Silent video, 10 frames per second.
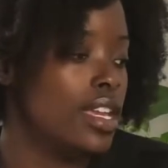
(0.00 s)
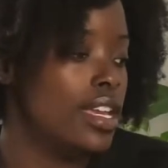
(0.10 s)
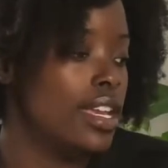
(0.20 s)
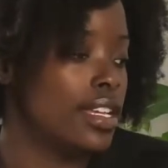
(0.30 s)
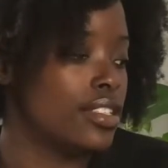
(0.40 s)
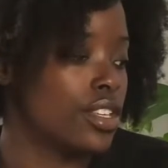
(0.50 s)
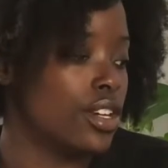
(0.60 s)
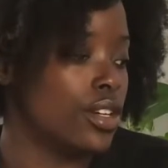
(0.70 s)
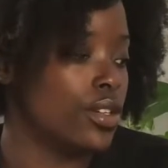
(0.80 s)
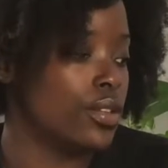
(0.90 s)
and
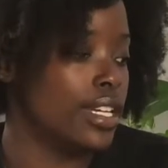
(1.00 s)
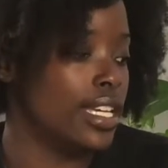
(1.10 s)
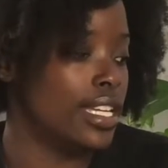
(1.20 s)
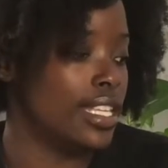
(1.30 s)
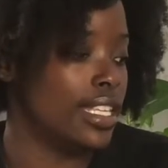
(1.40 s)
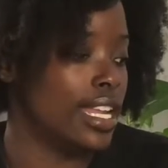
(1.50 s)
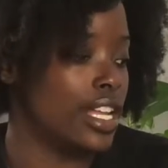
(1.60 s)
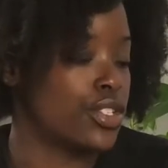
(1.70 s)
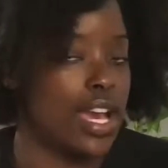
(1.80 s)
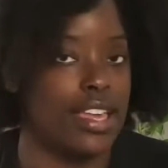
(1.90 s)
so anything that I
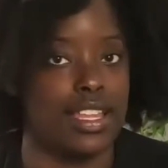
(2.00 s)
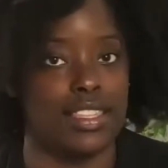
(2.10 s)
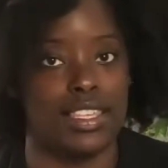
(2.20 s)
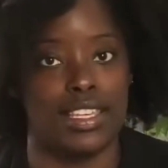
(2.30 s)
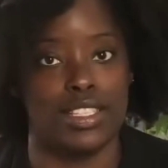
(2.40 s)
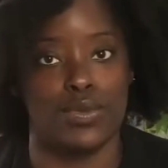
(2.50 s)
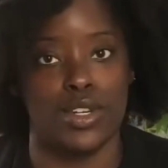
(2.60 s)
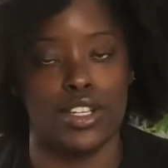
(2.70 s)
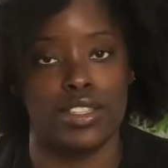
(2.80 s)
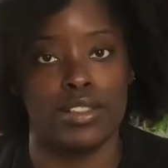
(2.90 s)
try that I think is
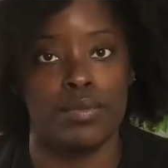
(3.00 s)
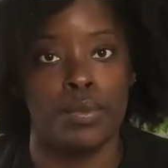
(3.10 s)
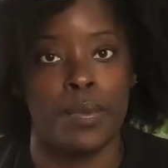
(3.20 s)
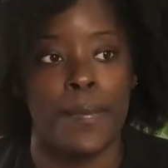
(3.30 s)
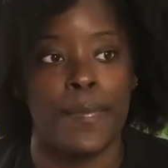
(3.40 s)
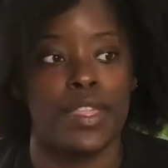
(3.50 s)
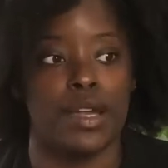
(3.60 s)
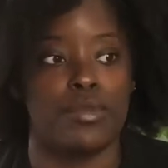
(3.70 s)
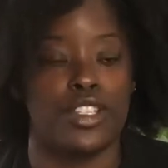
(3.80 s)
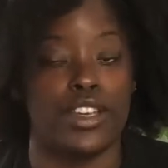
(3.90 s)
worth
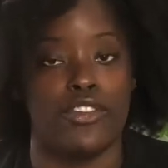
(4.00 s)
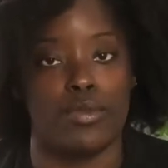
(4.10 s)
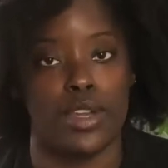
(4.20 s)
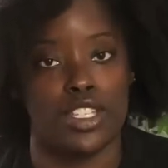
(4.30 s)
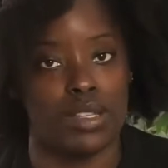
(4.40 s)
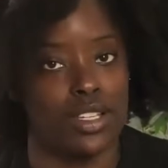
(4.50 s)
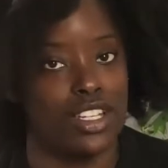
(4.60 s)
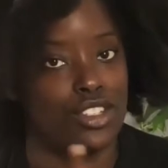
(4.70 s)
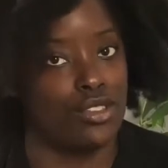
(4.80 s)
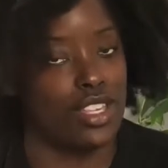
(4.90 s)
sharing information, I'm going to
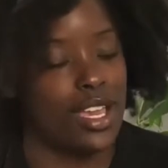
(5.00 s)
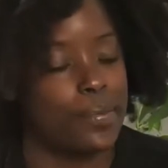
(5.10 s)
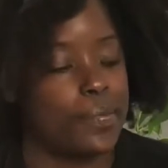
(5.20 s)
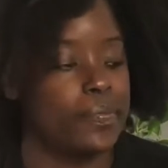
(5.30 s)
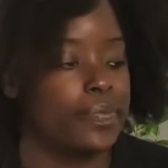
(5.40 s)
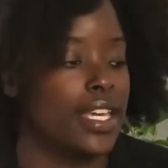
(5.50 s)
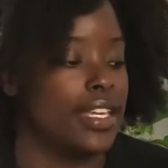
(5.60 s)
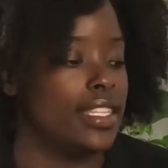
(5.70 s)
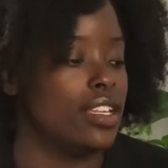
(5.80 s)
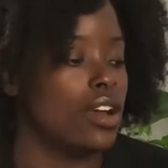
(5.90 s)
do that. And
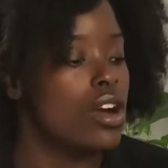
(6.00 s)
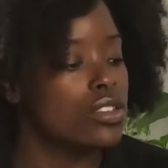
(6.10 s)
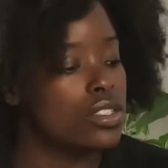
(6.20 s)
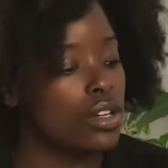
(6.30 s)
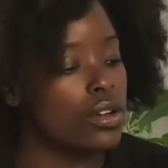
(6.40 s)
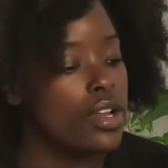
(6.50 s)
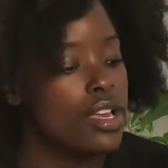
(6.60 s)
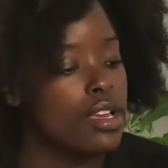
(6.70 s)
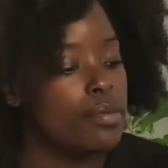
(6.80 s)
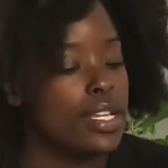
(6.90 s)
then also
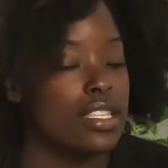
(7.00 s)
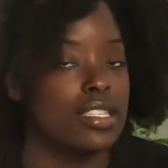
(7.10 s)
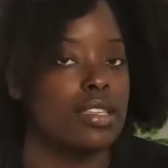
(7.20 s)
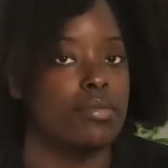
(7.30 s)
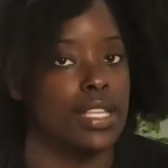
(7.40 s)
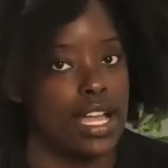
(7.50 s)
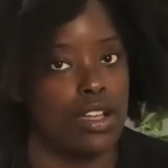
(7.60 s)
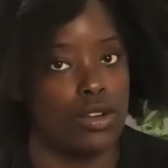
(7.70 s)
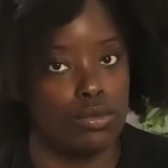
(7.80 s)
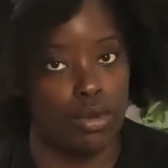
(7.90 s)
because it's a black
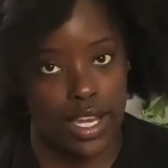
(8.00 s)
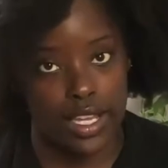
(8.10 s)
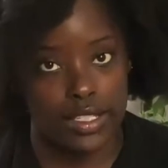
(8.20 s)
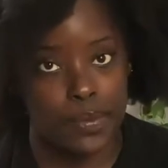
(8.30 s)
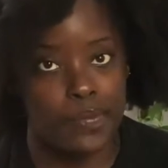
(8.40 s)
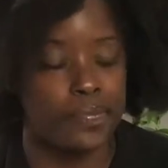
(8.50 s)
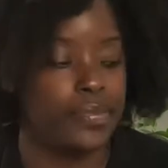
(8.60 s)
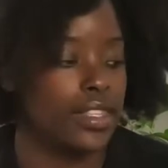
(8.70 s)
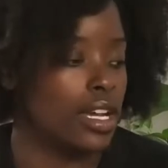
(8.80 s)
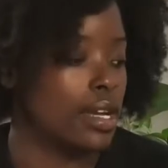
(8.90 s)
owned brand
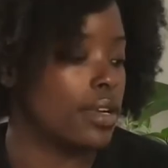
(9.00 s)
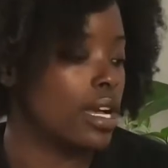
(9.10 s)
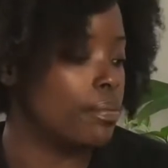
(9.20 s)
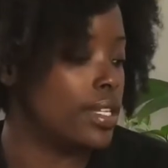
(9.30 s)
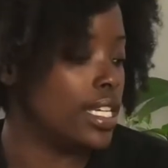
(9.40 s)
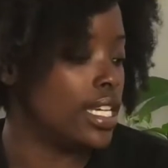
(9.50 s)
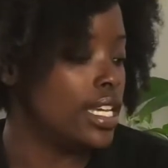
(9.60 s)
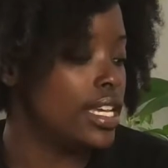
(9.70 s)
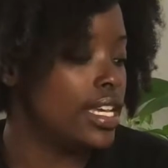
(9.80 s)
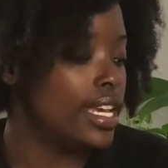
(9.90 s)
company,
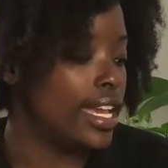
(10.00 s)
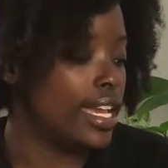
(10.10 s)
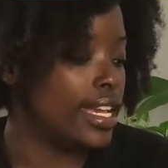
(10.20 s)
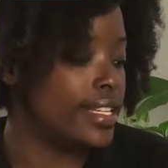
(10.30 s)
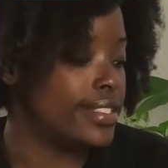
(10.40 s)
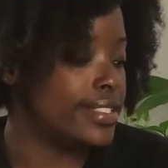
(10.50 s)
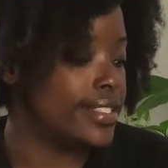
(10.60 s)
and